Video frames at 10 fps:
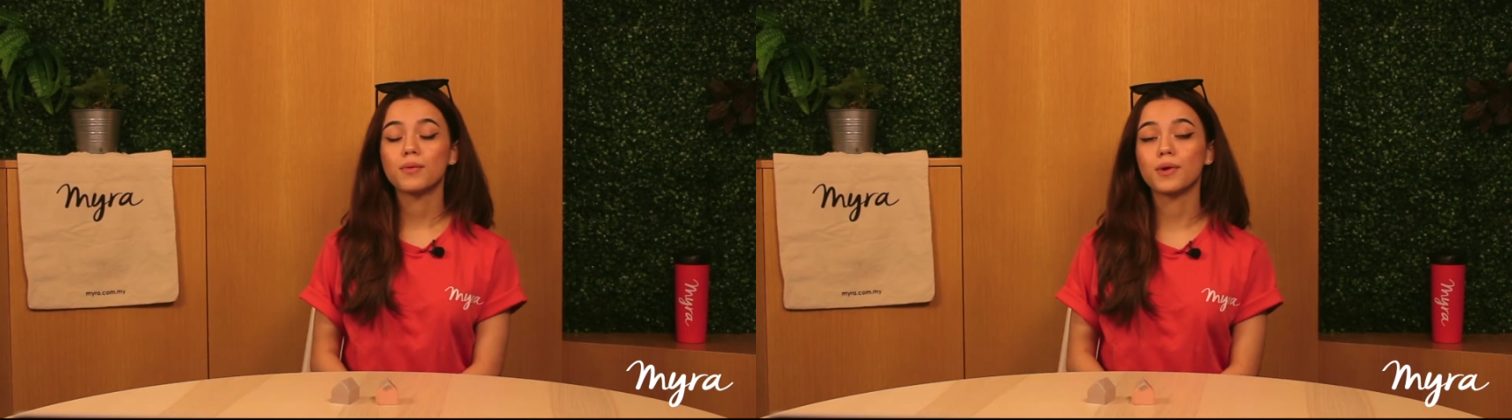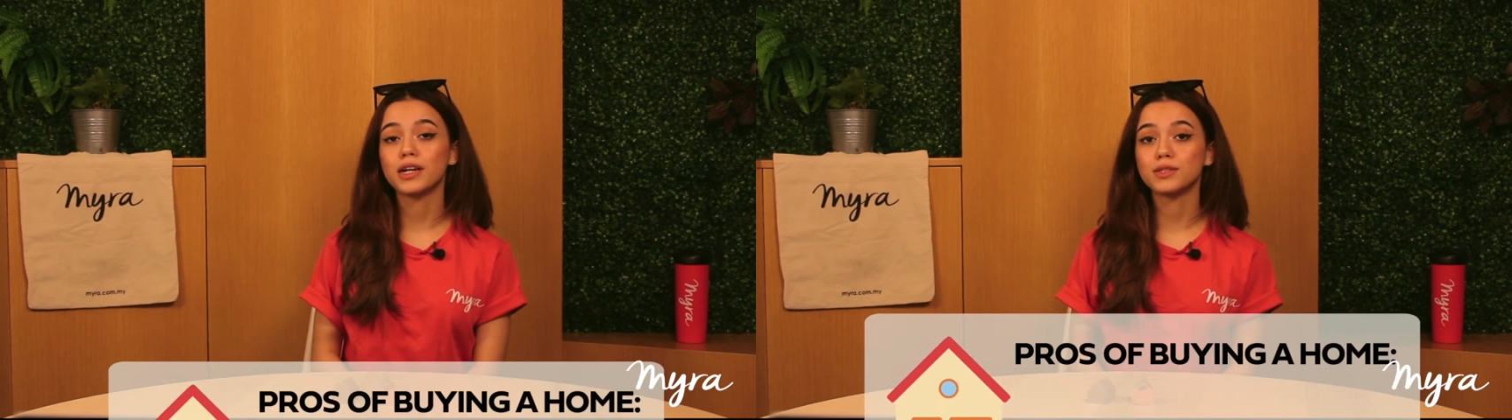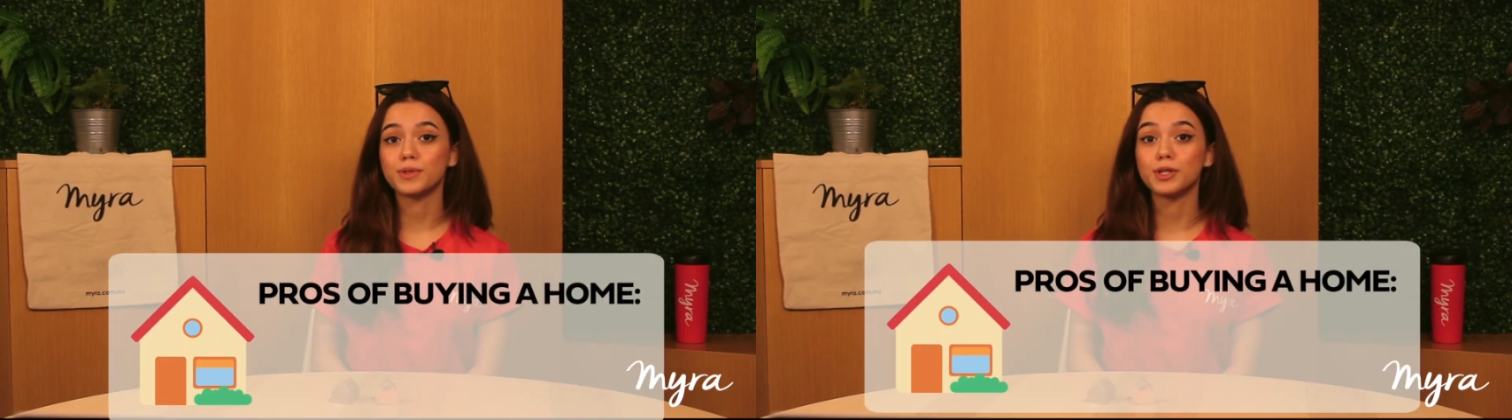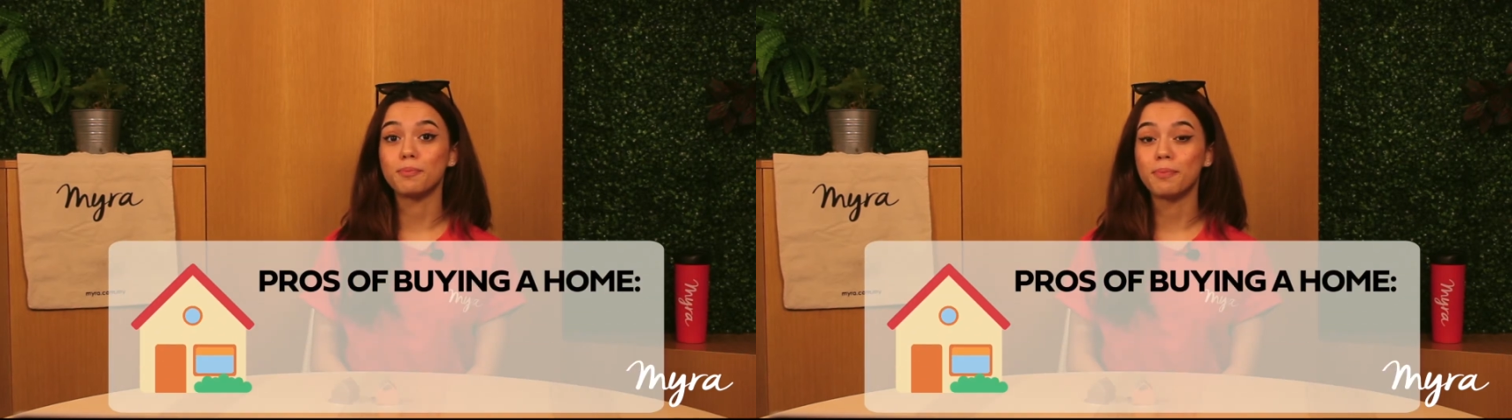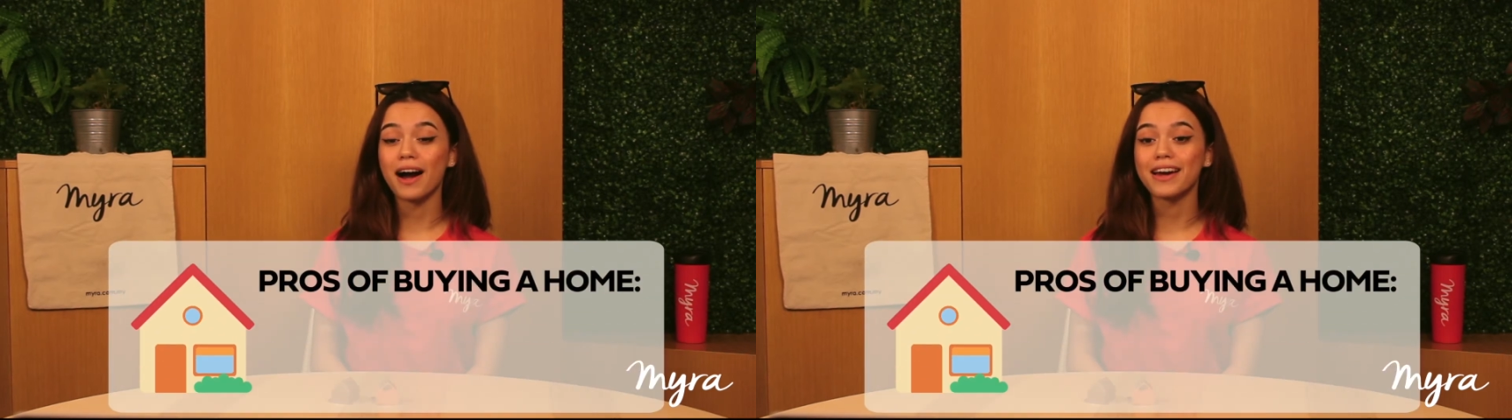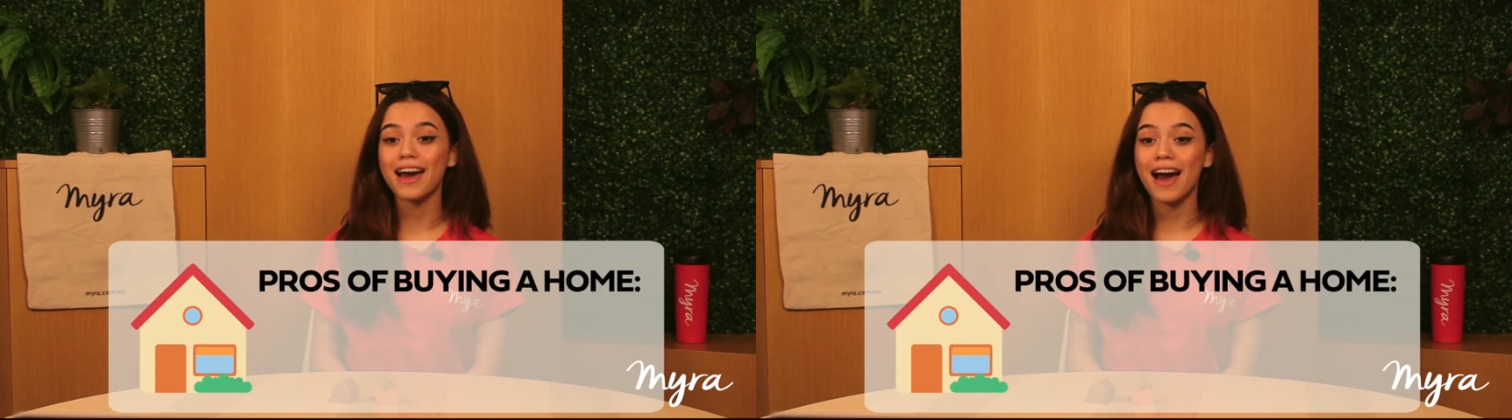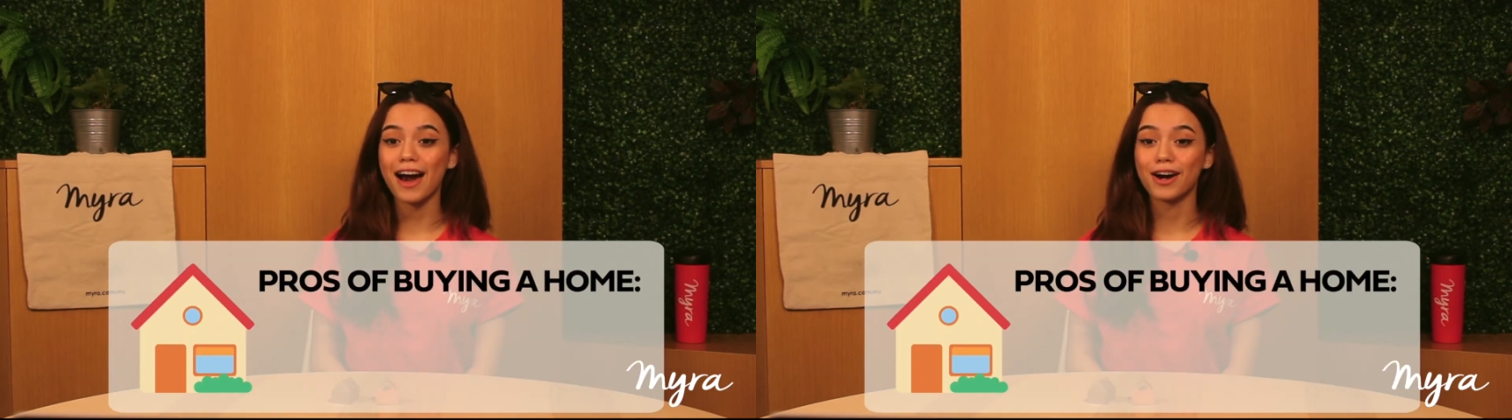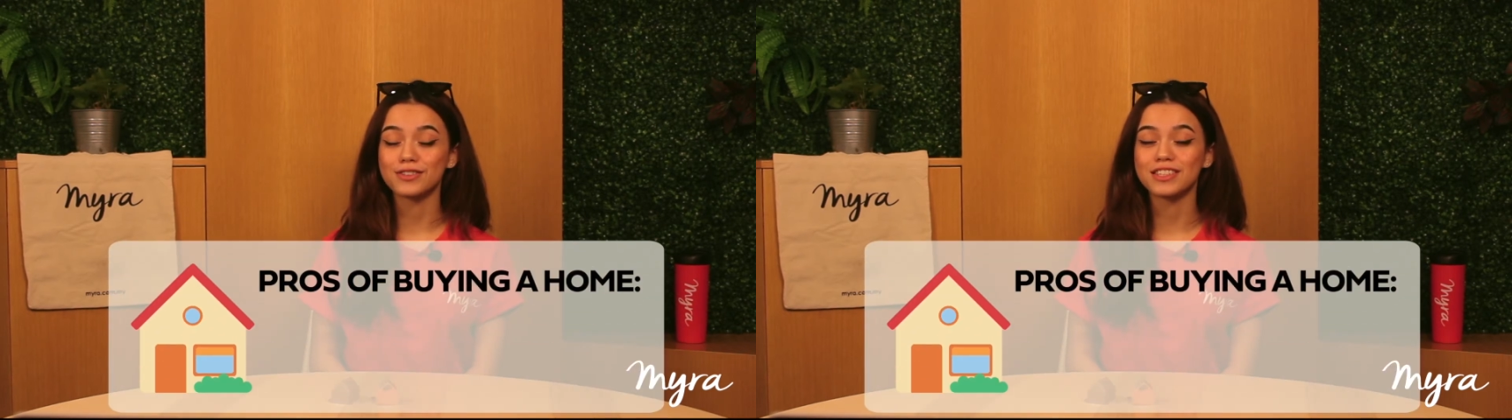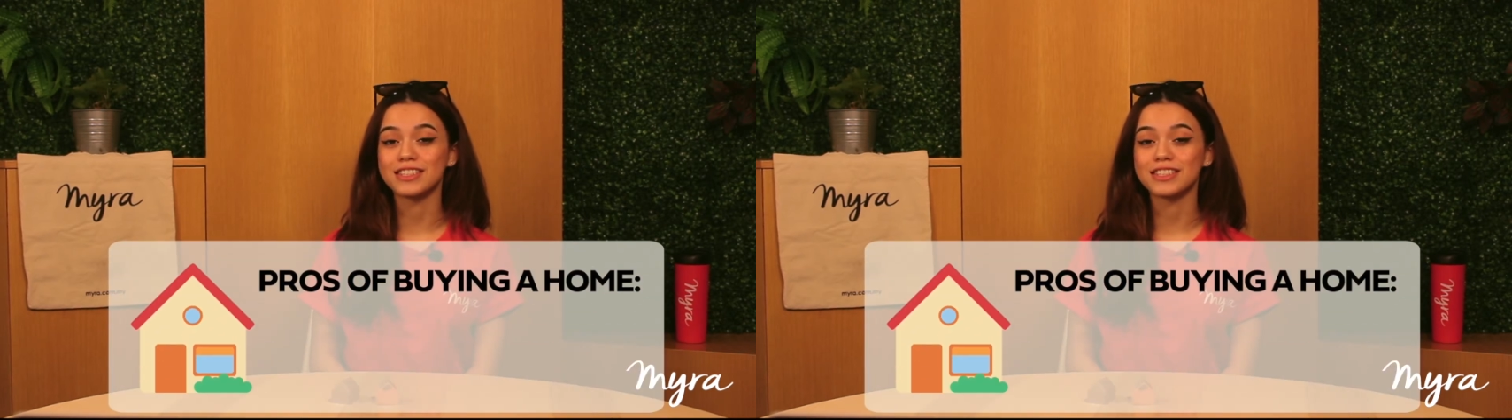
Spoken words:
Whereas when you buy a house,